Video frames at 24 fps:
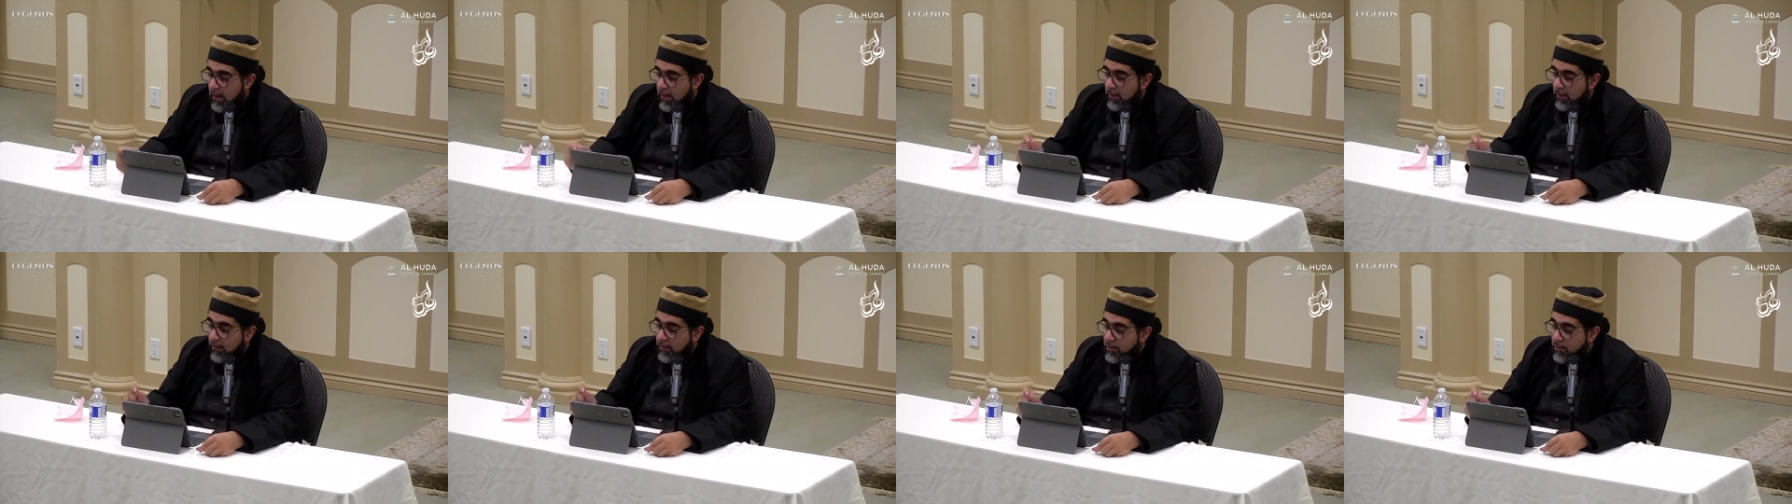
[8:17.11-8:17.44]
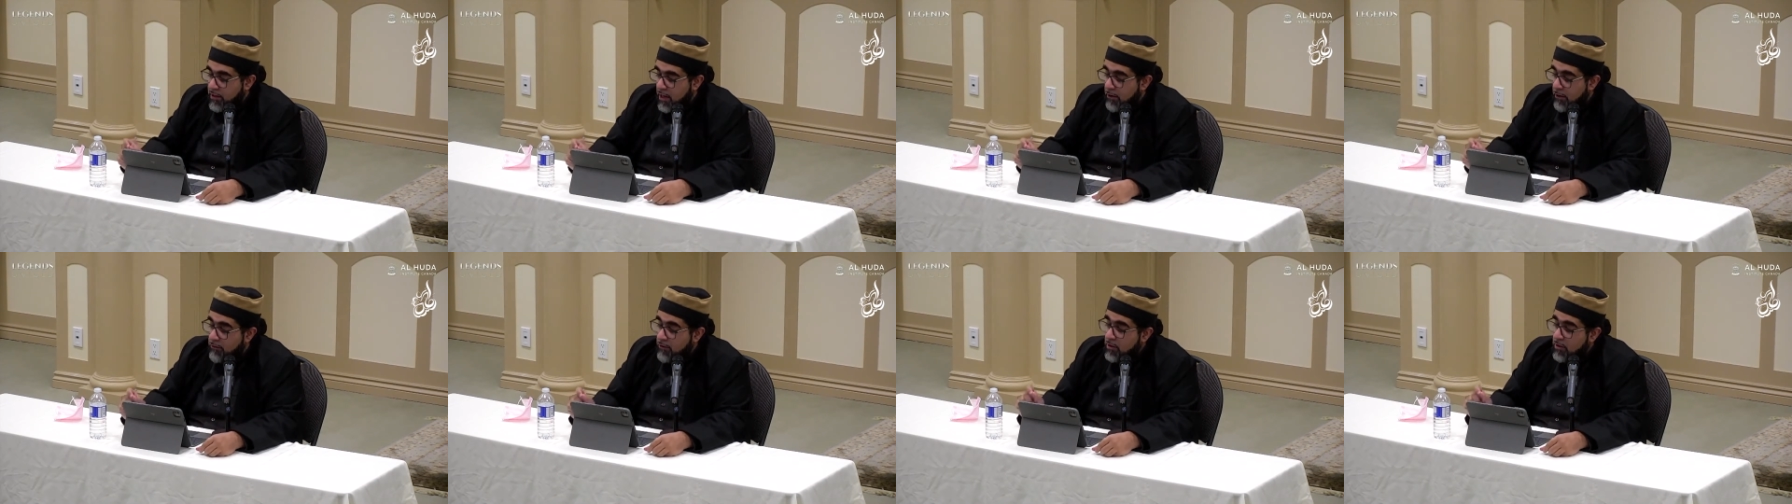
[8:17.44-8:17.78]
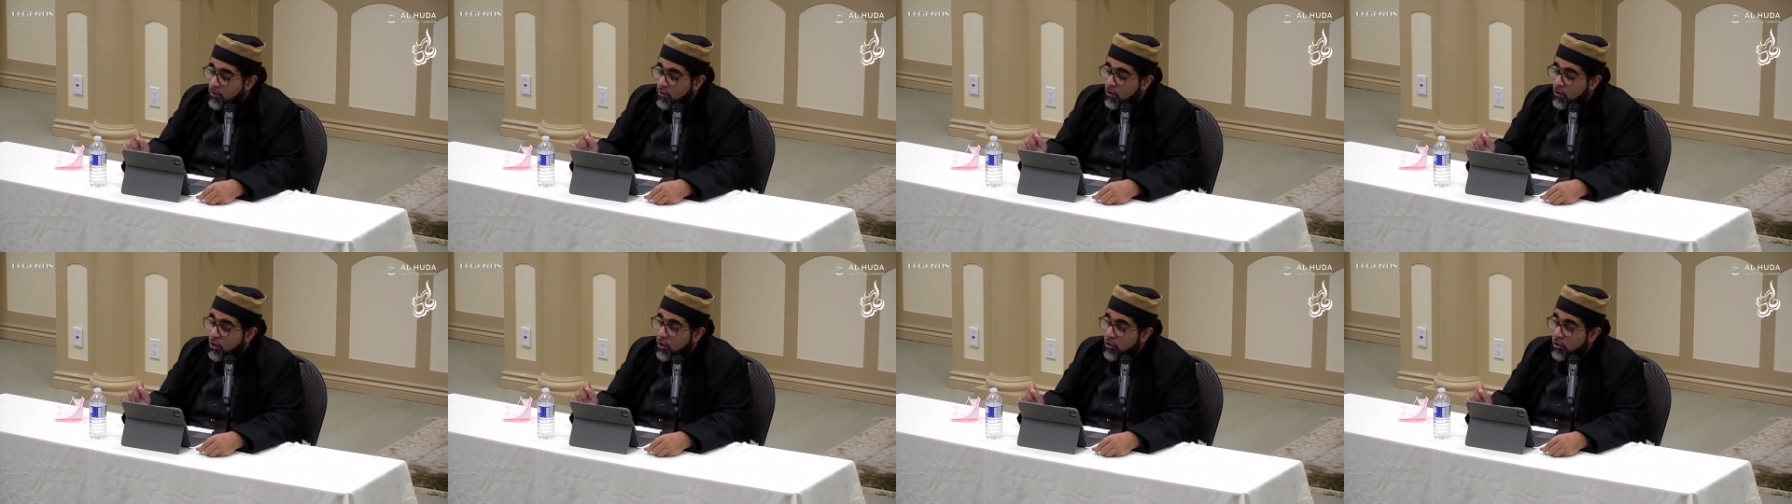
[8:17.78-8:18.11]
The
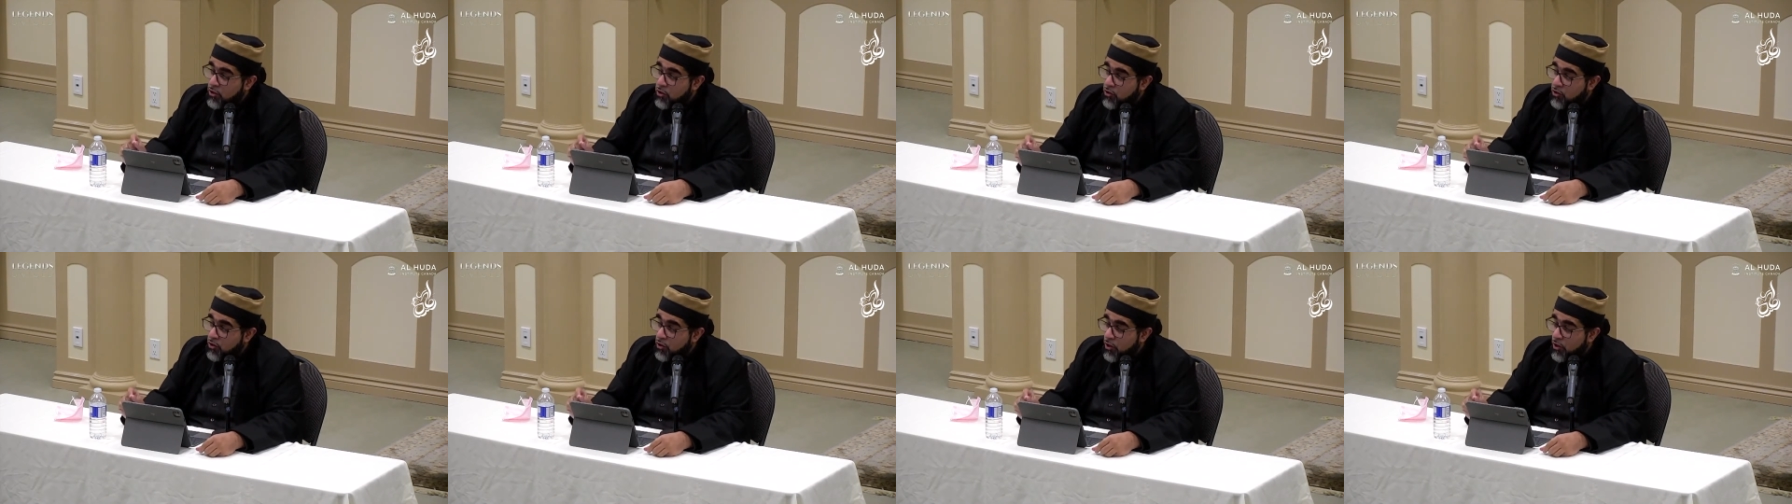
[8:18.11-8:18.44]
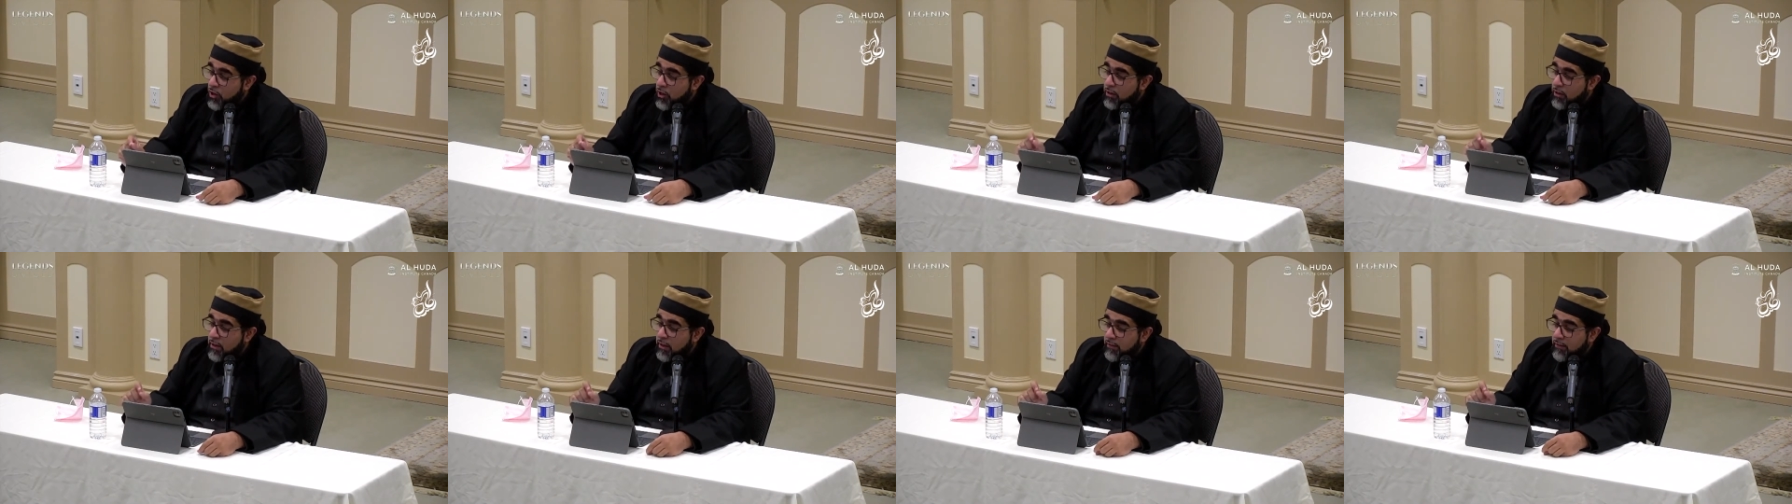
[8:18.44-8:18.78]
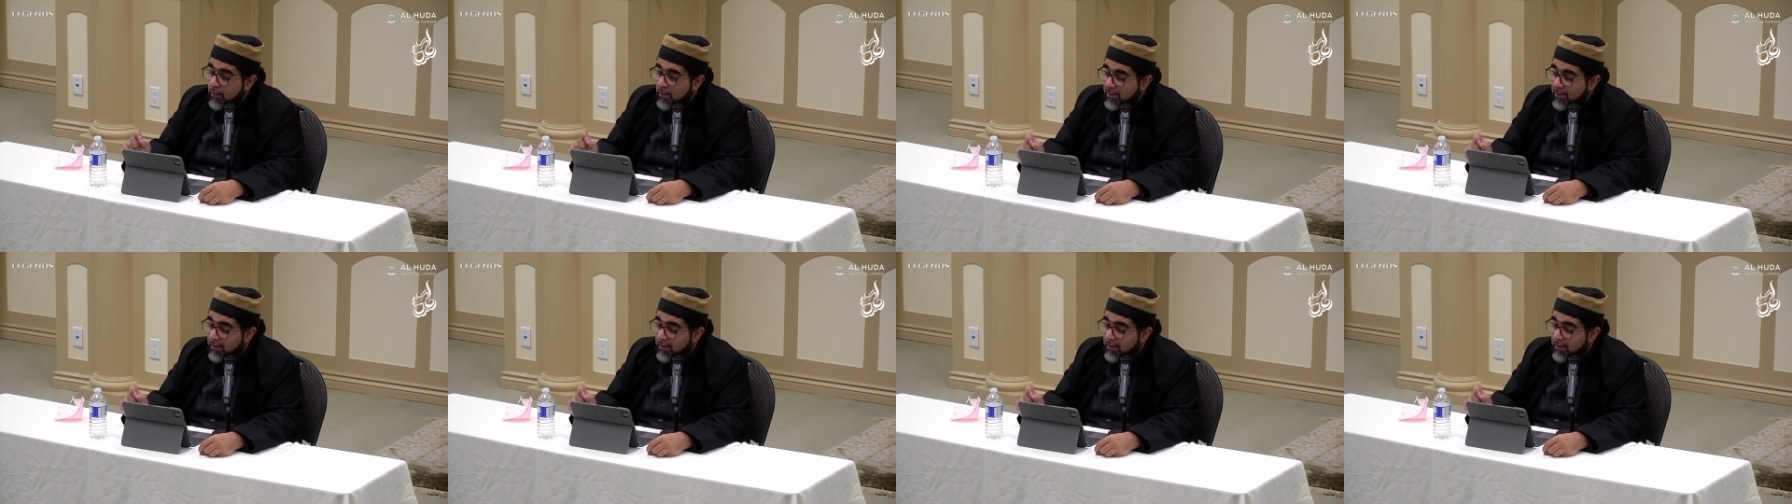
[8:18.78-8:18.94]
generous concern and the